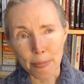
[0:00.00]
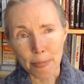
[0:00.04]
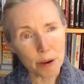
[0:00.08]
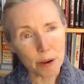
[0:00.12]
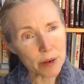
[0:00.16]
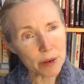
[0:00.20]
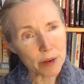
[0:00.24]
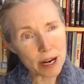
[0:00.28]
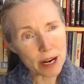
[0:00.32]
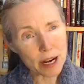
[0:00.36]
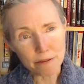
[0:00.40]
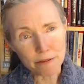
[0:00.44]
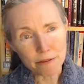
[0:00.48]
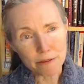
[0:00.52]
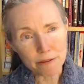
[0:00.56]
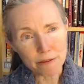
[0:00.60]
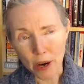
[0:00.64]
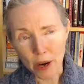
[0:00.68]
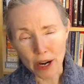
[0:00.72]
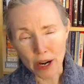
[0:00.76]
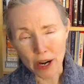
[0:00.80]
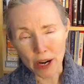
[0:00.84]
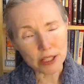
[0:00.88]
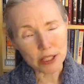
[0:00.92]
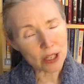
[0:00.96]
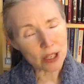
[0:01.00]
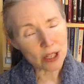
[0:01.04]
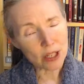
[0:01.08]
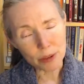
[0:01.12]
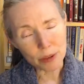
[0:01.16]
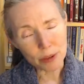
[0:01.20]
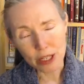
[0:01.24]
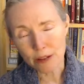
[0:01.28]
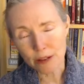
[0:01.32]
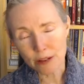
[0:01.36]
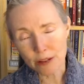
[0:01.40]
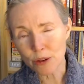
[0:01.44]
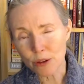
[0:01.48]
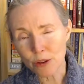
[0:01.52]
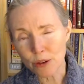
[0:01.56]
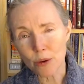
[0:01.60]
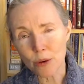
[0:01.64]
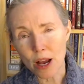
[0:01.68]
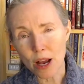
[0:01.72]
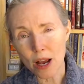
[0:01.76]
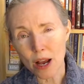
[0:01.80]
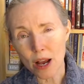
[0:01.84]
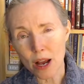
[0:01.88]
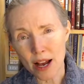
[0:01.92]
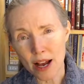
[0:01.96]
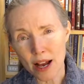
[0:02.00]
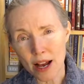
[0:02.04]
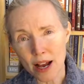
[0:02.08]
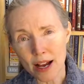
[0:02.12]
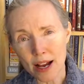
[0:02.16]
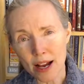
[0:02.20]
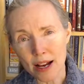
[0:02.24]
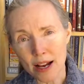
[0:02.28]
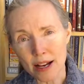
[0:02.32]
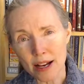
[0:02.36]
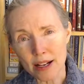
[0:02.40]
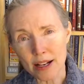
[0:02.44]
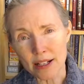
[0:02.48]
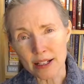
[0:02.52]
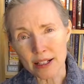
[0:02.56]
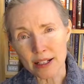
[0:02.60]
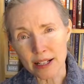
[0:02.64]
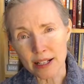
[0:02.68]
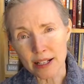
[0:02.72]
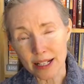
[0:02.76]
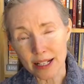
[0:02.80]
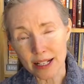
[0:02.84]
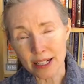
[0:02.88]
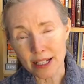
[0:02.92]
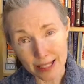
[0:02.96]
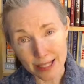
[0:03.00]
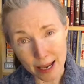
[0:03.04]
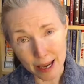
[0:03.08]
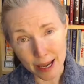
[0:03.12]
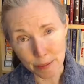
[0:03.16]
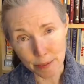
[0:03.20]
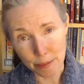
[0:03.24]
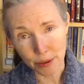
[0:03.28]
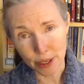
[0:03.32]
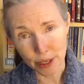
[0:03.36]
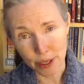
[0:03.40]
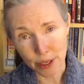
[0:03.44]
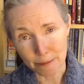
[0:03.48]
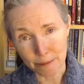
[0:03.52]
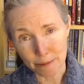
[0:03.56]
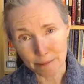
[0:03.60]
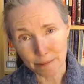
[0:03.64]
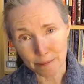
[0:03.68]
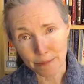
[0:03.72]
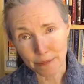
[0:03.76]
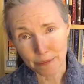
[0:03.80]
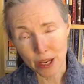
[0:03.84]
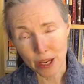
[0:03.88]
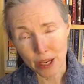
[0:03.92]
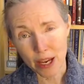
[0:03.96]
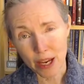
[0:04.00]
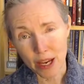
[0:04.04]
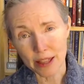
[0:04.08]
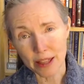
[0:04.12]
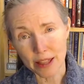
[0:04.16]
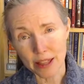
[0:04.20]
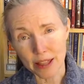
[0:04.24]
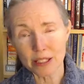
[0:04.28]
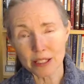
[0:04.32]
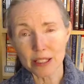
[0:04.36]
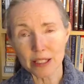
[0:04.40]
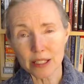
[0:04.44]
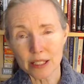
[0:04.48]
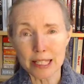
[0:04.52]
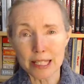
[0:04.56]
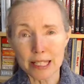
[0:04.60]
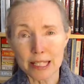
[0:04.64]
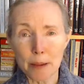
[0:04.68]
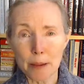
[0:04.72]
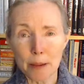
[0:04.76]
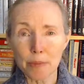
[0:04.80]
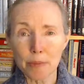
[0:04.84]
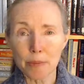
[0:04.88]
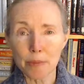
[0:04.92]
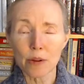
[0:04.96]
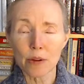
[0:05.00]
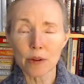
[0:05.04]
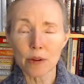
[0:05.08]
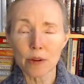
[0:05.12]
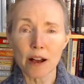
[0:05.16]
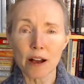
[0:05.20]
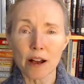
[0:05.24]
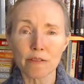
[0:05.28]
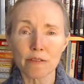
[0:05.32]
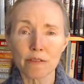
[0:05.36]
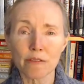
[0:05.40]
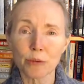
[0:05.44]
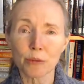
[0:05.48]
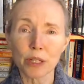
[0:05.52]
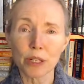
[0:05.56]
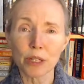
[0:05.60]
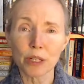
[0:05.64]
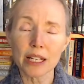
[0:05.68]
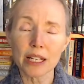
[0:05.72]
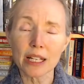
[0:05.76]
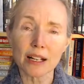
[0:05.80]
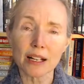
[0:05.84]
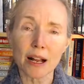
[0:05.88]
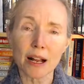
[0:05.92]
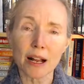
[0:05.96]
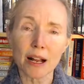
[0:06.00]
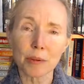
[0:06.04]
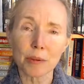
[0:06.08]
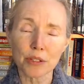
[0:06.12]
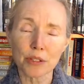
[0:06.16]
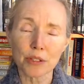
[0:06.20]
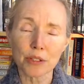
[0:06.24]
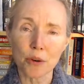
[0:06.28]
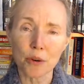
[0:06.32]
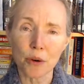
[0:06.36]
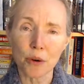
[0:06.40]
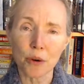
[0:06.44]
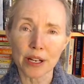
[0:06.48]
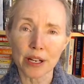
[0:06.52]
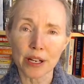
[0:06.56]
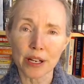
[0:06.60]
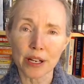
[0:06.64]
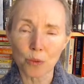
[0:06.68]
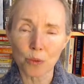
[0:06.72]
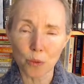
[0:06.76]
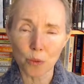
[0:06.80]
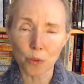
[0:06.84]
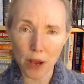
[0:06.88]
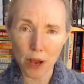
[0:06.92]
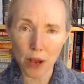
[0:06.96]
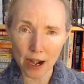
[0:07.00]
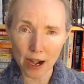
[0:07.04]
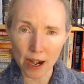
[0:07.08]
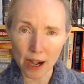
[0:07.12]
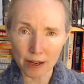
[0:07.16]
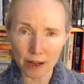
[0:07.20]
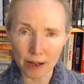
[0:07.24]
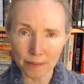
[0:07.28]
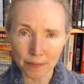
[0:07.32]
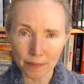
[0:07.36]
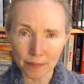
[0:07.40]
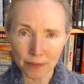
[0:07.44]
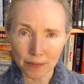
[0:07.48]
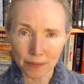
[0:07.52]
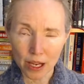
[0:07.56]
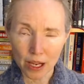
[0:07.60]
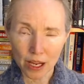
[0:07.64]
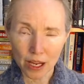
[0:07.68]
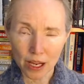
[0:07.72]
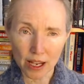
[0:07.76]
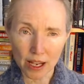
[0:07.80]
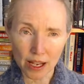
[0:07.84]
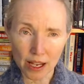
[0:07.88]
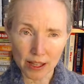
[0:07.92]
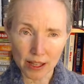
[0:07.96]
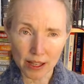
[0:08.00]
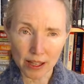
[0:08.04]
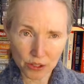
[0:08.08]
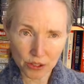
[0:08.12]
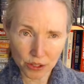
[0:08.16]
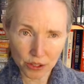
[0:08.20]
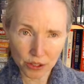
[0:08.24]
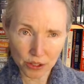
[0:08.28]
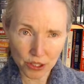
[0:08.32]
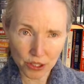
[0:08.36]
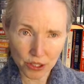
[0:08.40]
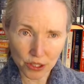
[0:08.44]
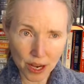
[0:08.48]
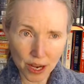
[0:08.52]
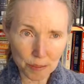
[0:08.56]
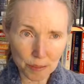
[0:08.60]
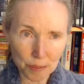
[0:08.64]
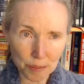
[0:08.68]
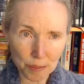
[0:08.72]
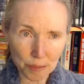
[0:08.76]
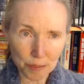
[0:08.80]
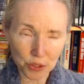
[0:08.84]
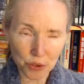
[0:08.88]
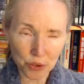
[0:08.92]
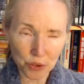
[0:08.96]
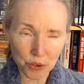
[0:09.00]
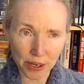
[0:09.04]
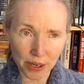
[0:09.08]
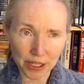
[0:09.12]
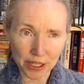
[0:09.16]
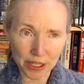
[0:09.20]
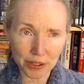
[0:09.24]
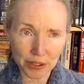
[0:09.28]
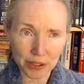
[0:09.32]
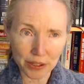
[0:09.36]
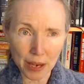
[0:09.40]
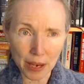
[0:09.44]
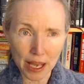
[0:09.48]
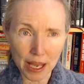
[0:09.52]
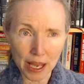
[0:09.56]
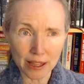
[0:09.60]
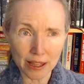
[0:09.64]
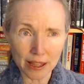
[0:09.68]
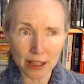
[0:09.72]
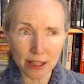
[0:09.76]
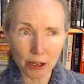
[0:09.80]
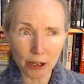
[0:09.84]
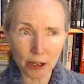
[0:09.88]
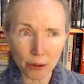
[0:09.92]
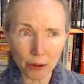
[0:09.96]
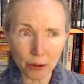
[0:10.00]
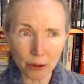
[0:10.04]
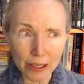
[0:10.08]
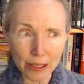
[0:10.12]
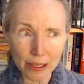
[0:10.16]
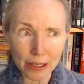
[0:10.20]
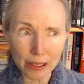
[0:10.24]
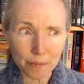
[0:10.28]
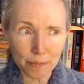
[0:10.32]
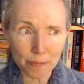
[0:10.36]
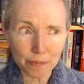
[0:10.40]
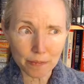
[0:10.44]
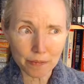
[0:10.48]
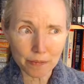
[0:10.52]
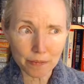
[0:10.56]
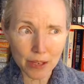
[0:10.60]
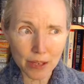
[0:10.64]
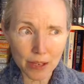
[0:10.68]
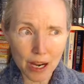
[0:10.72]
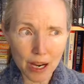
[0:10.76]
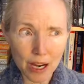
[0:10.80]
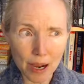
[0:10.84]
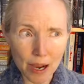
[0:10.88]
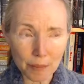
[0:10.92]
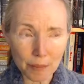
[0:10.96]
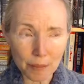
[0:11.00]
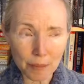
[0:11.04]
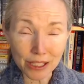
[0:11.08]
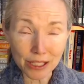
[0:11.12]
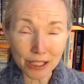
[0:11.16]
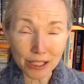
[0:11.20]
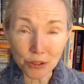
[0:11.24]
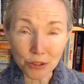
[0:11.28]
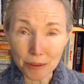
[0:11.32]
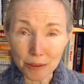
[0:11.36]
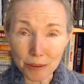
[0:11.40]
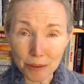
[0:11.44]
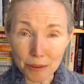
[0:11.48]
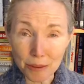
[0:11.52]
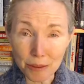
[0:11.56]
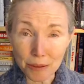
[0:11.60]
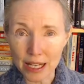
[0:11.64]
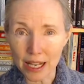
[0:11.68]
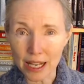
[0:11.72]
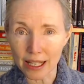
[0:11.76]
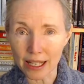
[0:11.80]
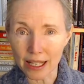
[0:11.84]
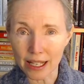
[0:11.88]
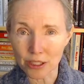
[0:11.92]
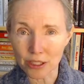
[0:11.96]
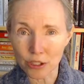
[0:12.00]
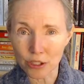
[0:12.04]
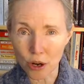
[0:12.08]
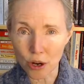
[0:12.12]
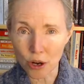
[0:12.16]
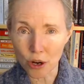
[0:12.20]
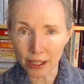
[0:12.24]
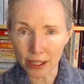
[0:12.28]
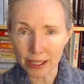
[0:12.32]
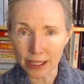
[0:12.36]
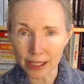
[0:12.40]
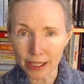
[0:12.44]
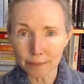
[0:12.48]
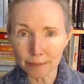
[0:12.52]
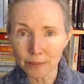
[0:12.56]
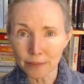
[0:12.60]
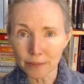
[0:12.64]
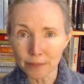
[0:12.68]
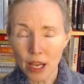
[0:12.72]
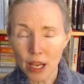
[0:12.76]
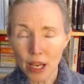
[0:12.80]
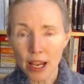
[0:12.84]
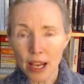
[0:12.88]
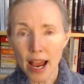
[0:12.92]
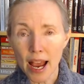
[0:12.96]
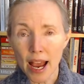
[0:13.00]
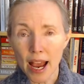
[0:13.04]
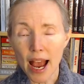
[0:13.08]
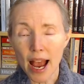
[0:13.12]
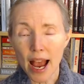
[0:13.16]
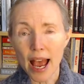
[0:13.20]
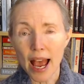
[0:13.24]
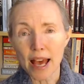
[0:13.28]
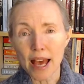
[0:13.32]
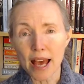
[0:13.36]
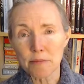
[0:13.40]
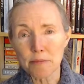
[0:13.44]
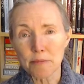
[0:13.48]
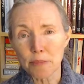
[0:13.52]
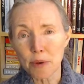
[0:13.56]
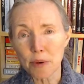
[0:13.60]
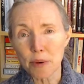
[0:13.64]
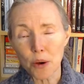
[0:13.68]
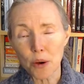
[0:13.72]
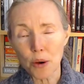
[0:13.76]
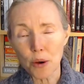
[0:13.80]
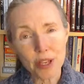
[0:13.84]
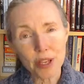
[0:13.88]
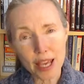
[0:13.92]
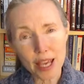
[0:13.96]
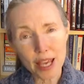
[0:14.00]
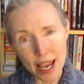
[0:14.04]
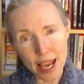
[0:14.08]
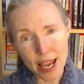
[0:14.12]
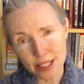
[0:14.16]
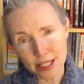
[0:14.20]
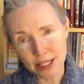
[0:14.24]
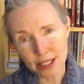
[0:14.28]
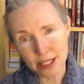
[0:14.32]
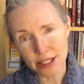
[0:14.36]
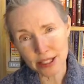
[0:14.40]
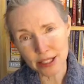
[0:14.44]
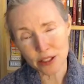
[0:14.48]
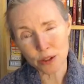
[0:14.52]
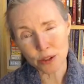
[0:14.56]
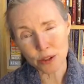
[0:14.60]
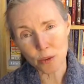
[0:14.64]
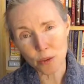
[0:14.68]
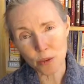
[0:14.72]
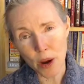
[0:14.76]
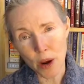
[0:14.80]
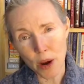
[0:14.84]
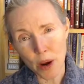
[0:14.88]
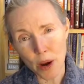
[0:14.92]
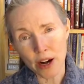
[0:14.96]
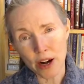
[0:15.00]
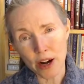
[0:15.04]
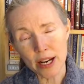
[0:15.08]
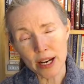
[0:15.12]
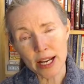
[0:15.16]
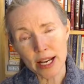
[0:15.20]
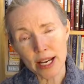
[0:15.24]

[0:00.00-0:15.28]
whatever awareness. And I'm going to give you an example here. And this is an example of reading a couple of stories where, and these are just a couple of stories, but they're in mainstream media, let's call it. And both cases is where